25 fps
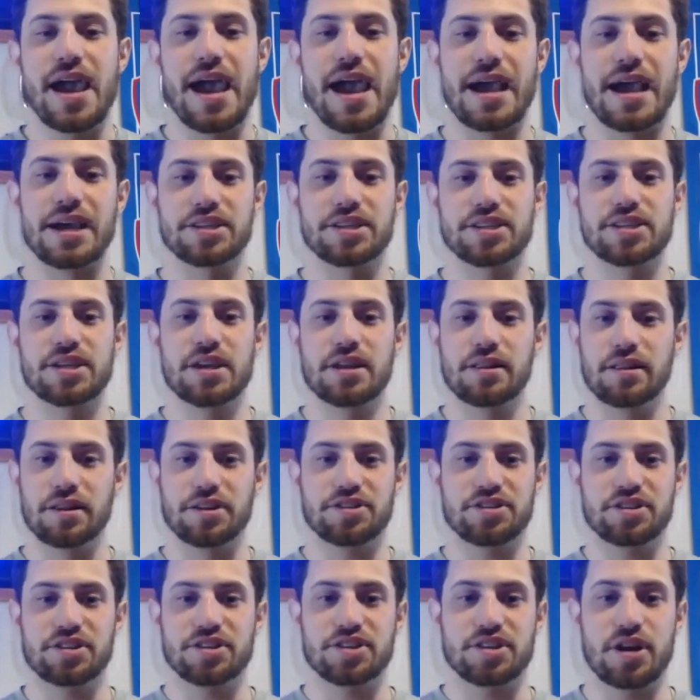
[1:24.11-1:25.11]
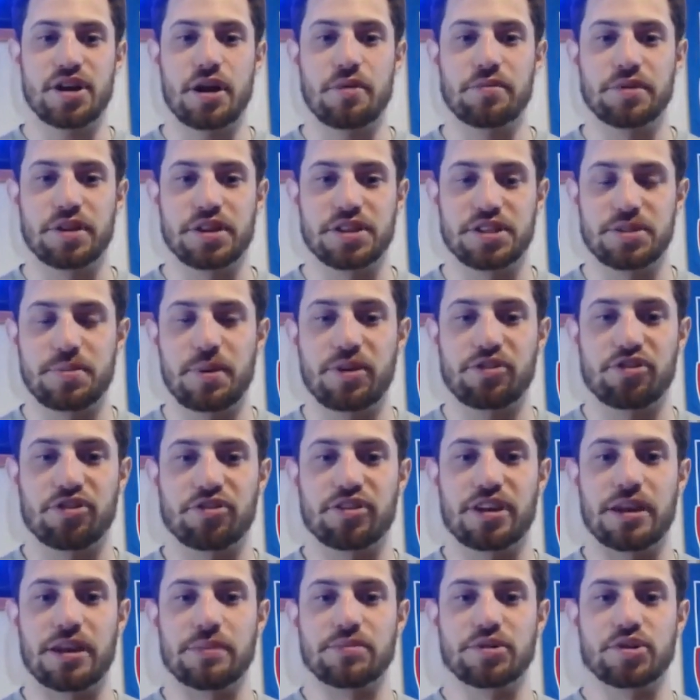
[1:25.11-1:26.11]
As let's just start with the
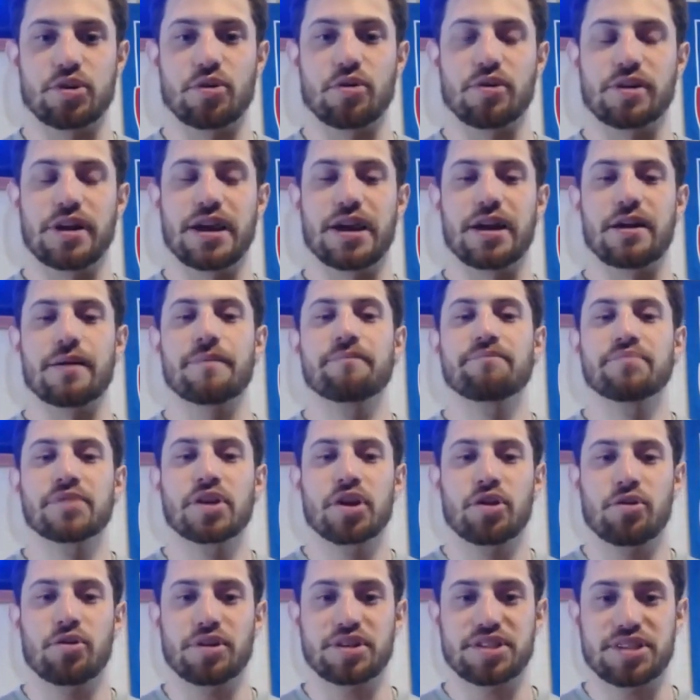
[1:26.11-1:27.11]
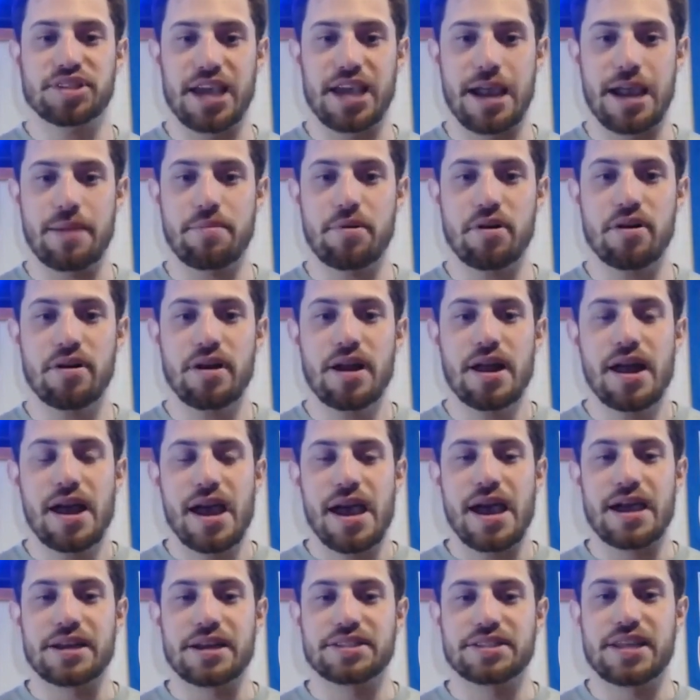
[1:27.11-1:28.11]
special teams coordinator. Chris Tabor
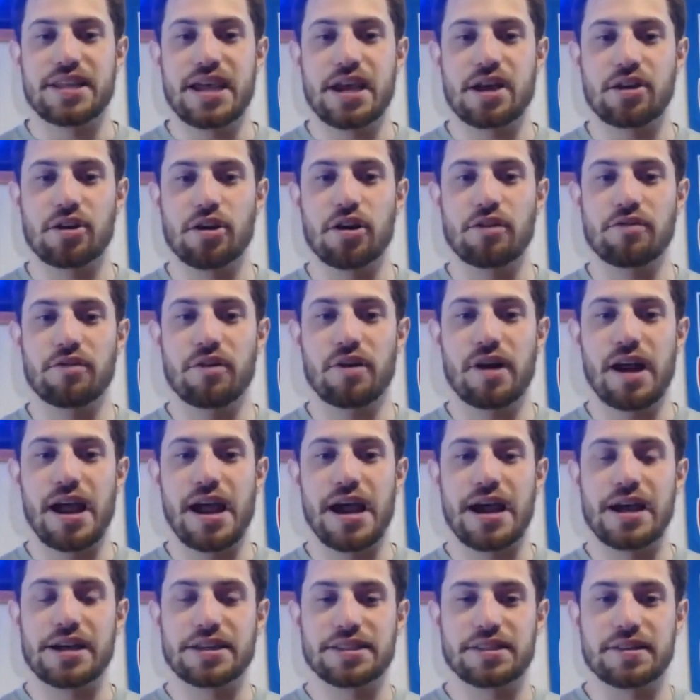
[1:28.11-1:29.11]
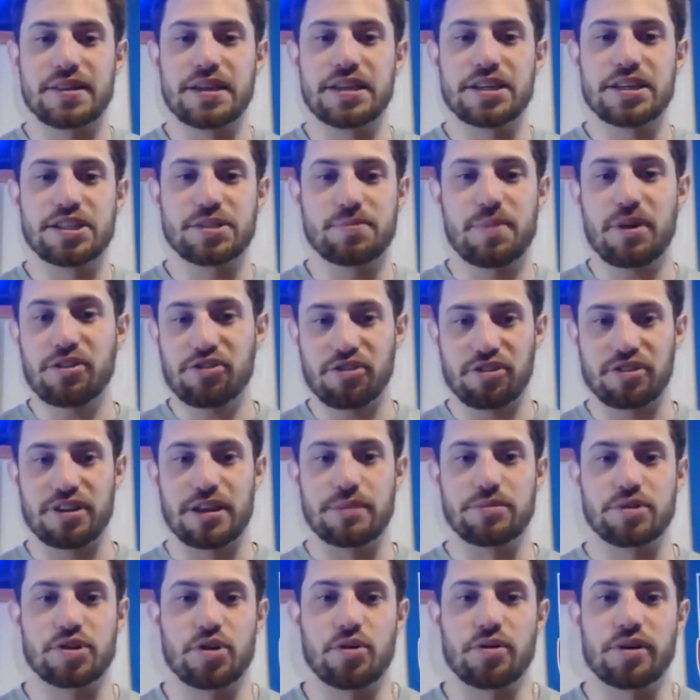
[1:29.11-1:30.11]
has taken over as the special
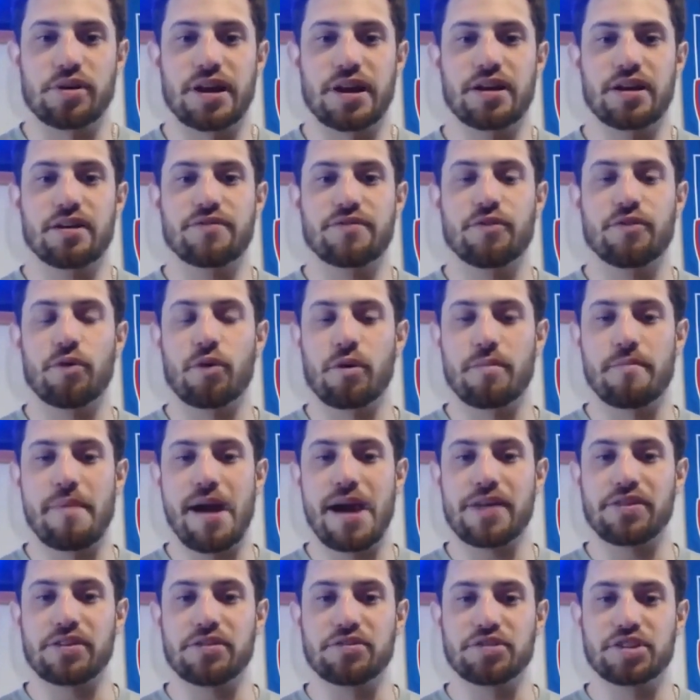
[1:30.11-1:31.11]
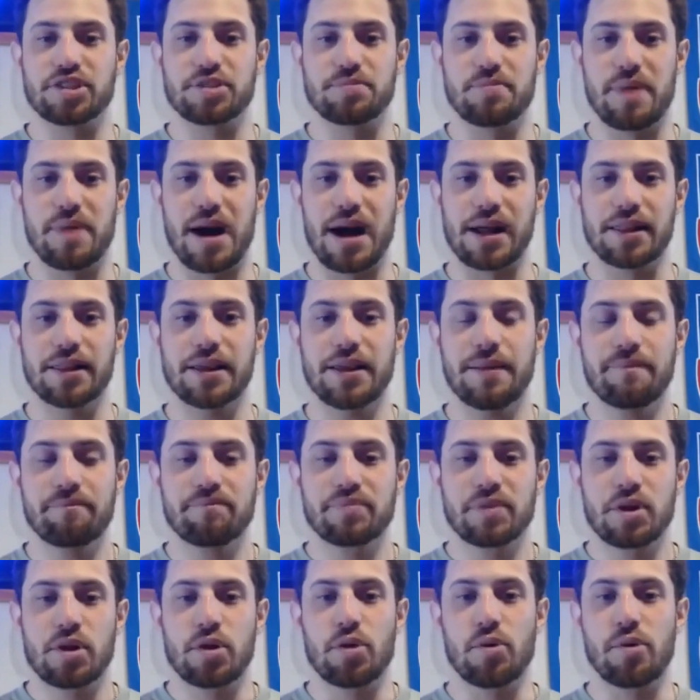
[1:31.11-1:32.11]
teams coordinator for Matthew Smiley,
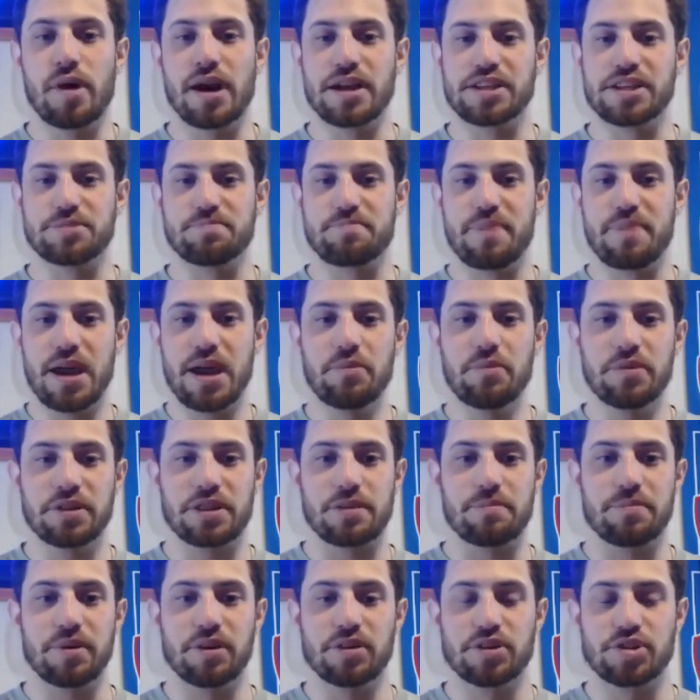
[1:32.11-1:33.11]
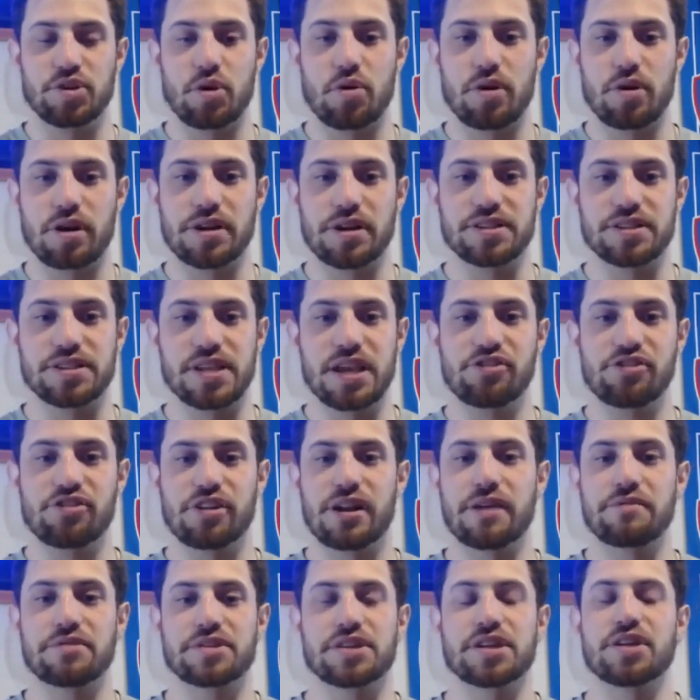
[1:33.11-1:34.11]
who has been with the Bills
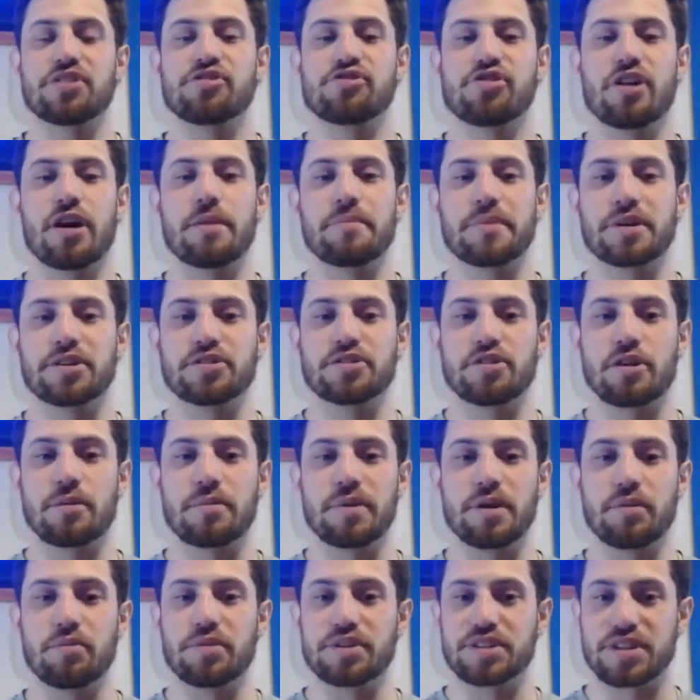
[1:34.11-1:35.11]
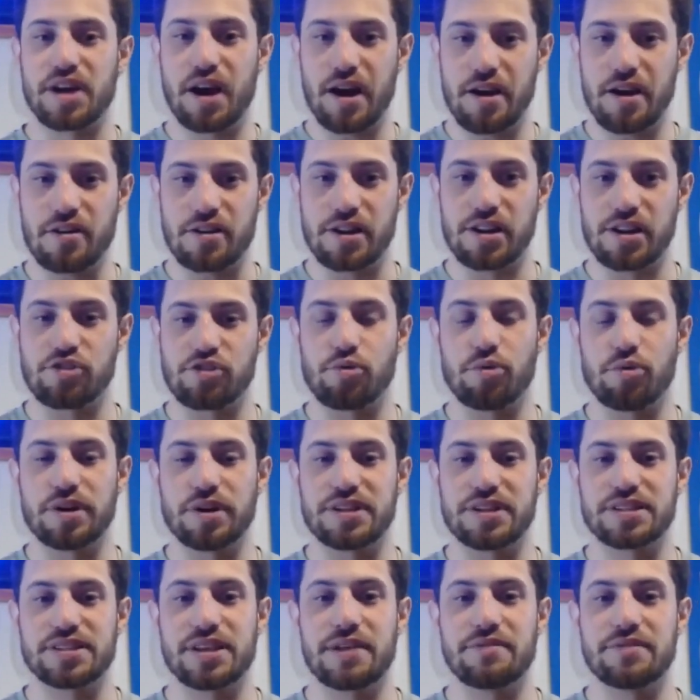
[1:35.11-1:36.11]
organization ever since Sean McDermott was hired in
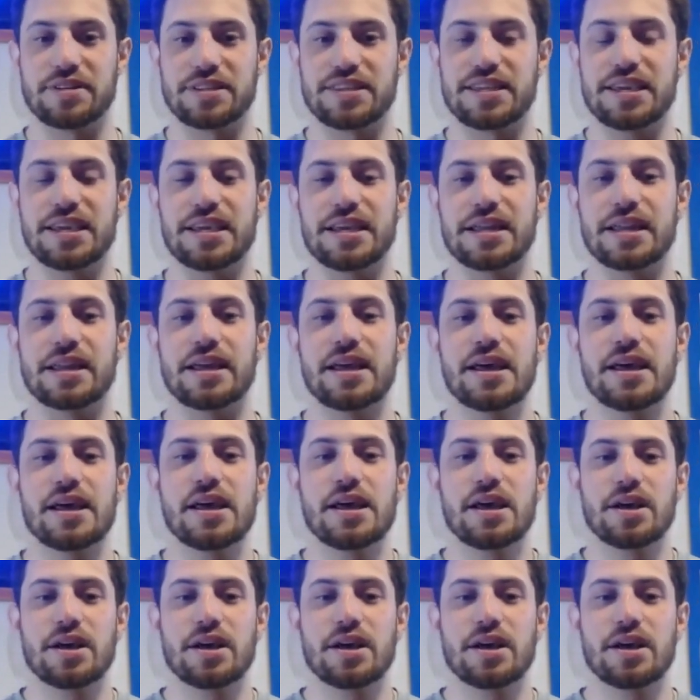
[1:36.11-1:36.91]
2017.